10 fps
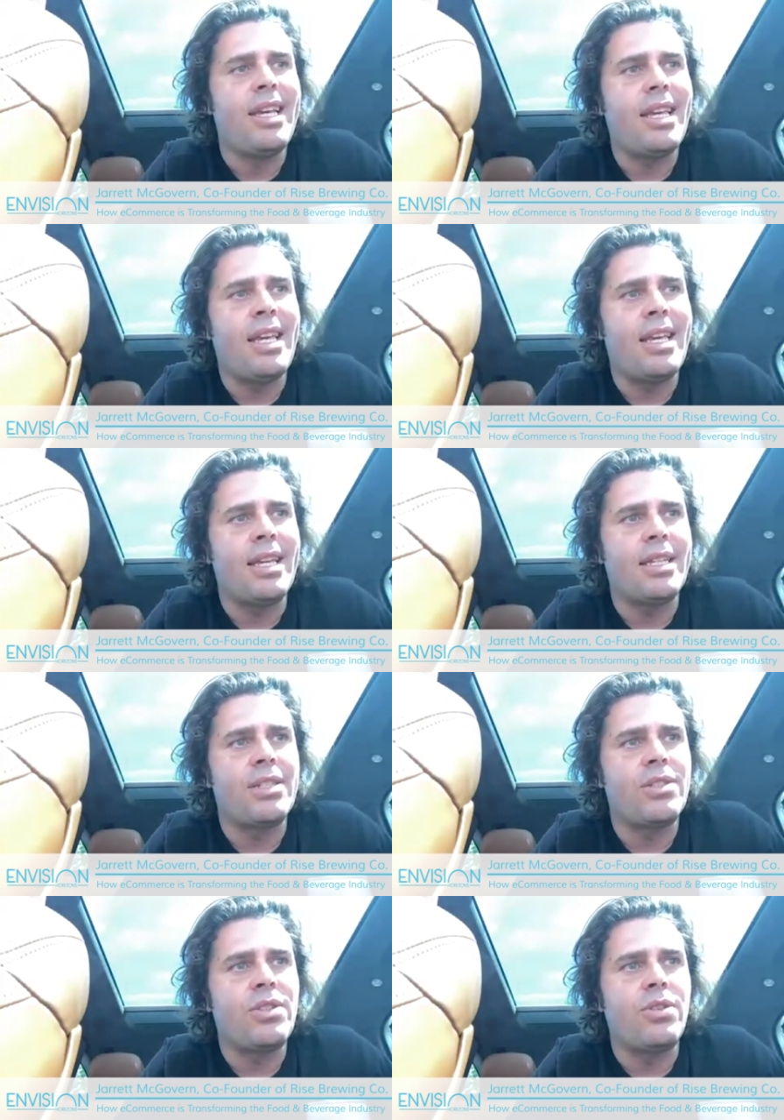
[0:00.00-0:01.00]

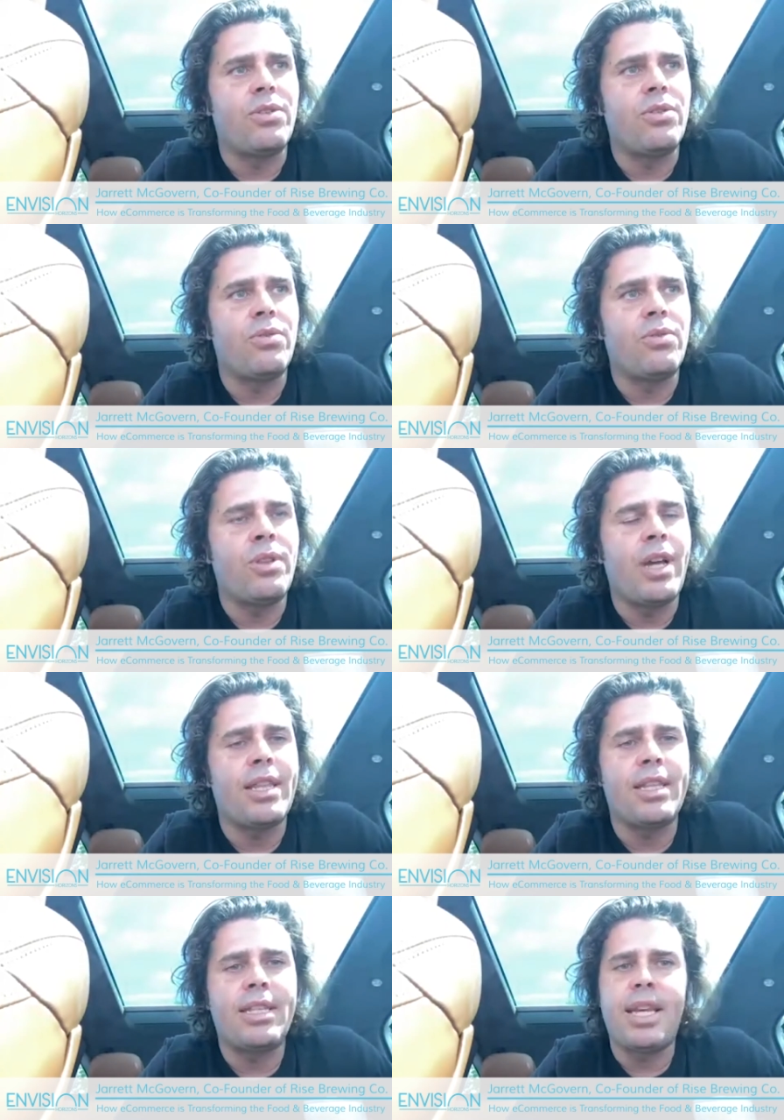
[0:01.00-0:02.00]
is to
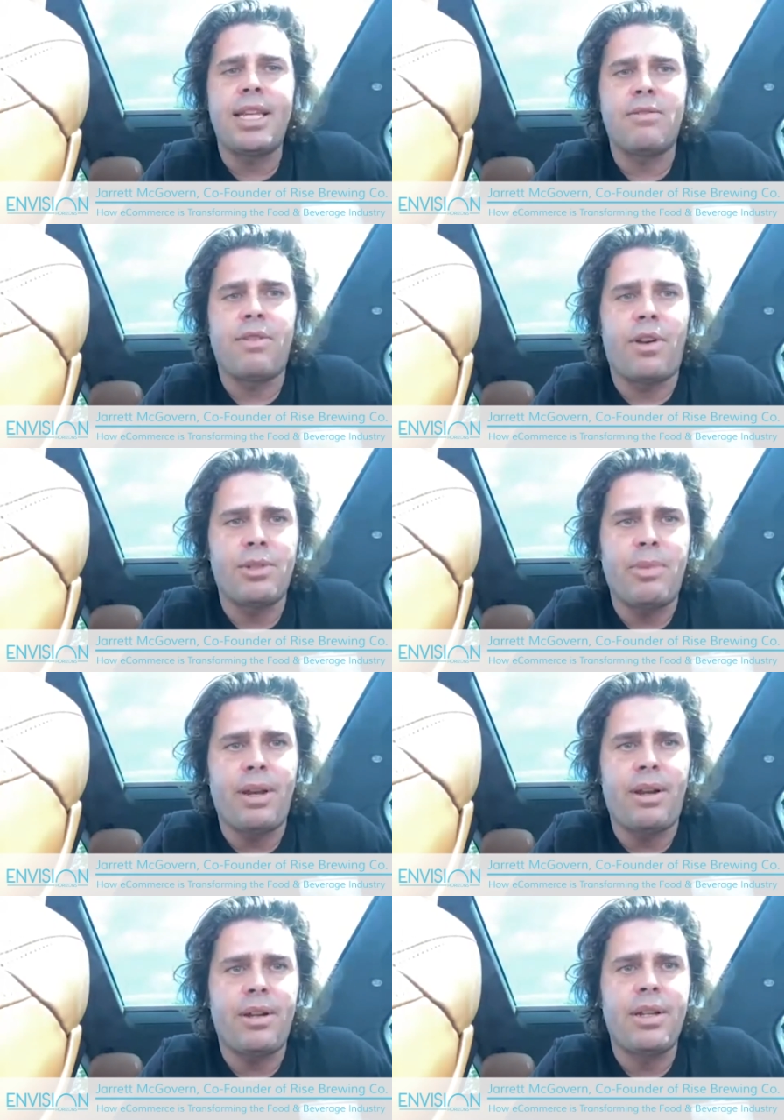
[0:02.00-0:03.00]
like the taste of ours
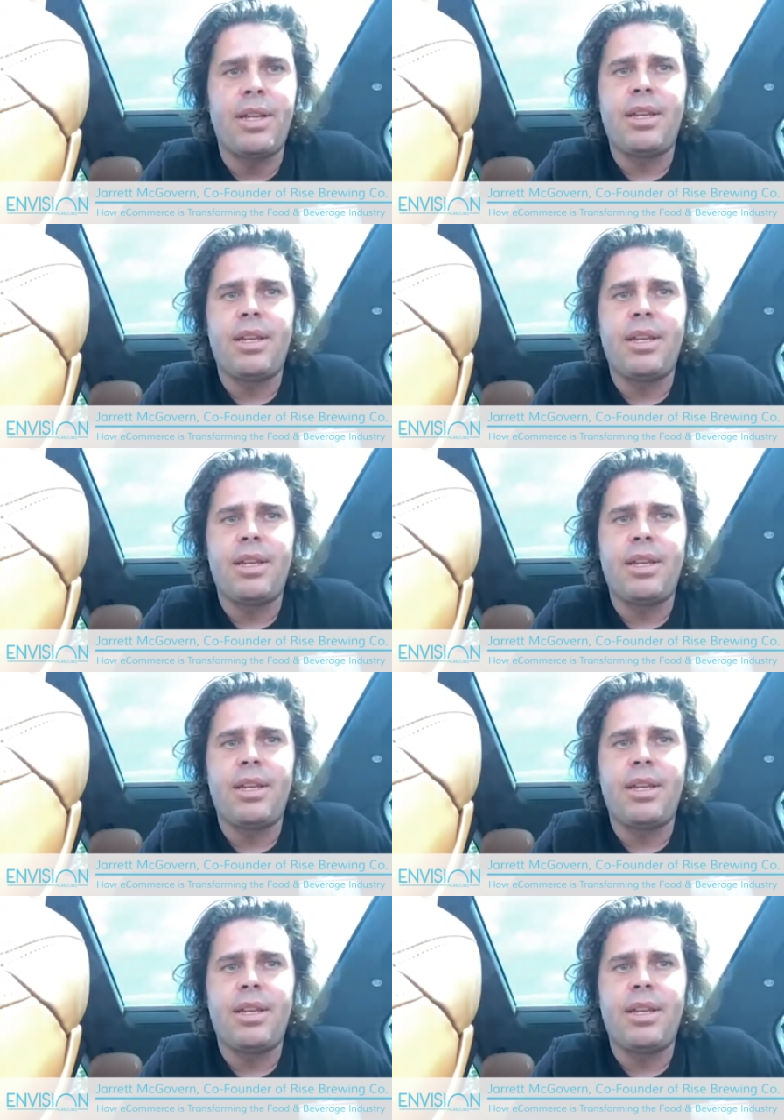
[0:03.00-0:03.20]
better